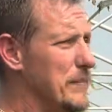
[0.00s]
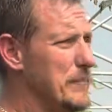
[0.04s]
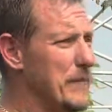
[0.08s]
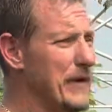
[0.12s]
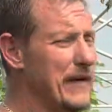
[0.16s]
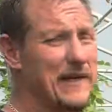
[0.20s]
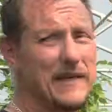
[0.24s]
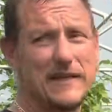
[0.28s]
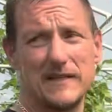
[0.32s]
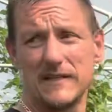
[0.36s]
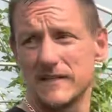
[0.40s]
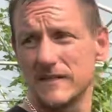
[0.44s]

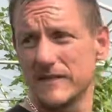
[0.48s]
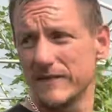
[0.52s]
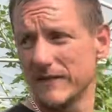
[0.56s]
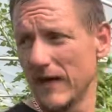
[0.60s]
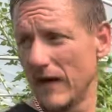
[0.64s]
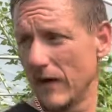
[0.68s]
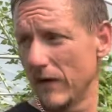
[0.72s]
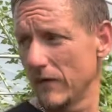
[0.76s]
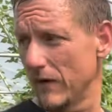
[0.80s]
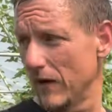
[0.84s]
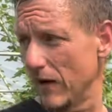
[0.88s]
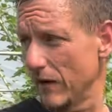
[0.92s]
beans.
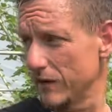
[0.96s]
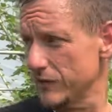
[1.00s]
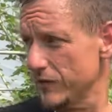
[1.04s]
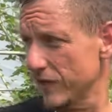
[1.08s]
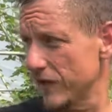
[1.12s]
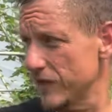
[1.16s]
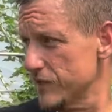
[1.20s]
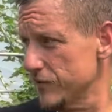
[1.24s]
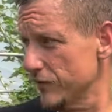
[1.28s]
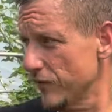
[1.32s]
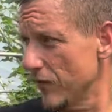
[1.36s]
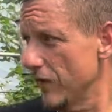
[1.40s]
Now I'll
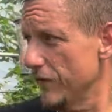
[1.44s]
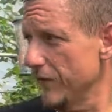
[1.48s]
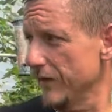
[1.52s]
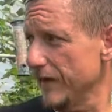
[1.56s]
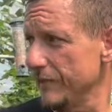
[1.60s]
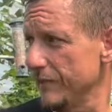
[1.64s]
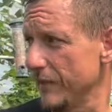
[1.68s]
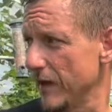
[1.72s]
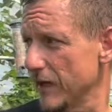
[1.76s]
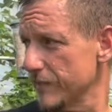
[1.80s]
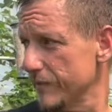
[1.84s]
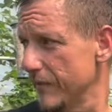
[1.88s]
transfer over and get
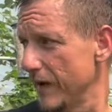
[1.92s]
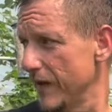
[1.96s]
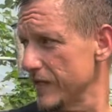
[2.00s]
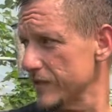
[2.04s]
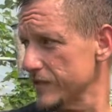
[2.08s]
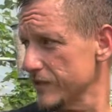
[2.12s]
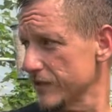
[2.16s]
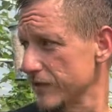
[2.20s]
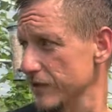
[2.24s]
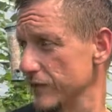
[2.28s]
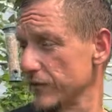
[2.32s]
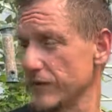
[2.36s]
my tomatoes
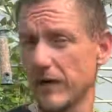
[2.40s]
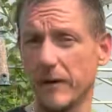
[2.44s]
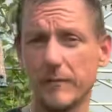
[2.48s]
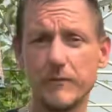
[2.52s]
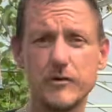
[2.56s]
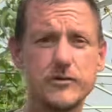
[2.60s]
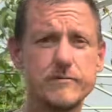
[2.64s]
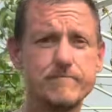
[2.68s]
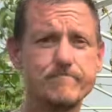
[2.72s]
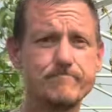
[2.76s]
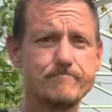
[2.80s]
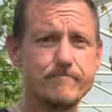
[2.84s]
and
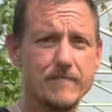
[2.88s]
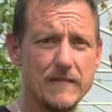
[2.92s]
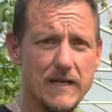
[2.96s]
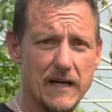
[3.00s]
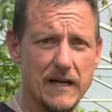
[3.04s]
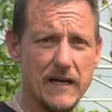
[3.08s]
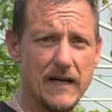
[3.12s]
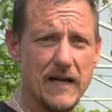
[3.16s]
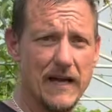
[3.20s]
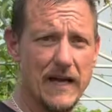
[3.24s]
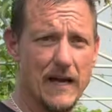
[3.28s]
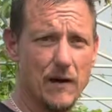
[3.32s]
cucumbers,
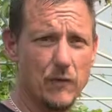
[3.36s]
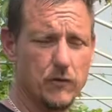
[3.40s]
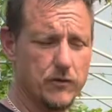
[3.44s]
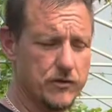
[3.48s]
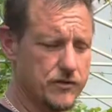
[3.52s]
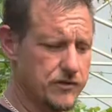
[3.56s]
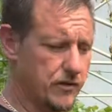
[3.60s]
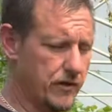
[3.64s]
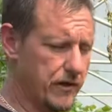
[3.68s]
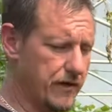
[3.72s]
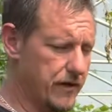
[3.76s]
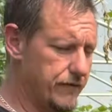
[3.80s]
and we'll
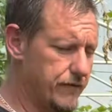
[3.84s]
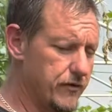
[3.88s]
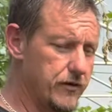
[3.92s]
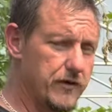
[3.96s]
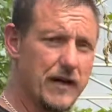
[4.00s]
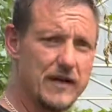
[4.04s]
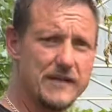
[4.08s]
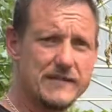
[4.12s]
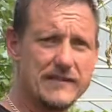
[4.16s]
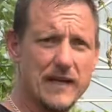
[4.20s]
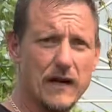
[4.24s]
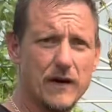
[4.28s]
show you in a few
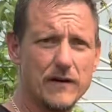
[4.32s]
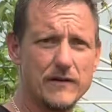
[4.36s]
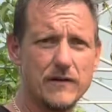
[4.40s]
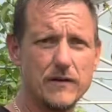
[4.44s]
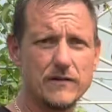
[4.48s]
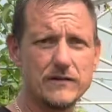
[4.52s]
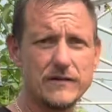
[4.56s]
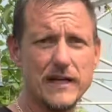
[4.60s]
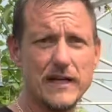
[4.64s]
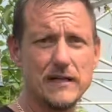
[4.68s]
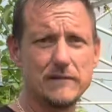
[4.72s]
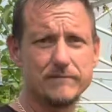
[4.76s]
days how it
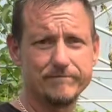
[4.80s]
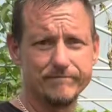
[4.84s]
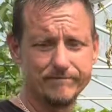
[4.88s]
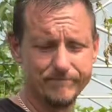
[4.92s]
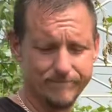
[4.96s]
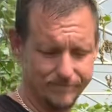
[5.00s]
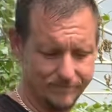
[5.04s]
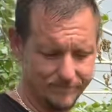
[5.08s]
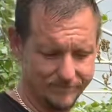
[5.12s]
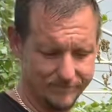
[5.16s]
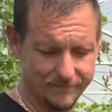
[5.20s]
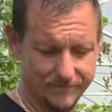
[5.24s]
turns out.
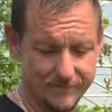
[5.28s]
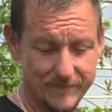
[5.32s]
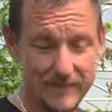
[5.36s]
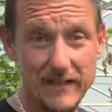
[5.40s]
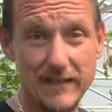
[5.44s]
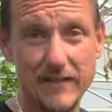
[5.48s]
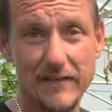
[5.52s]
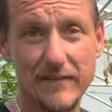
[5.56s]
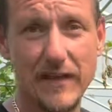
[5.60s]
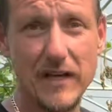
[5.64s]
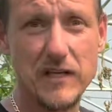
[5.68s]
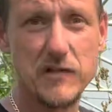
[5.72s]

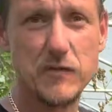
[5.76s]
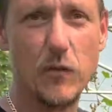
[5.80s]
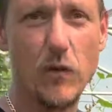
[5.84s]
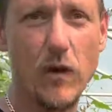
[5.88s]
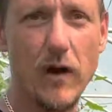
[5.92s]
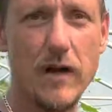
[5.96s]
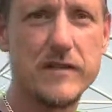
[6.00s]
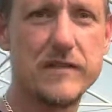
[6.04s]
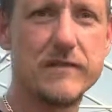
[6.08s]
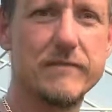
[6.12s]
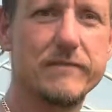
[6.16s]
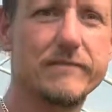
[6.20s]
Thanks for watching.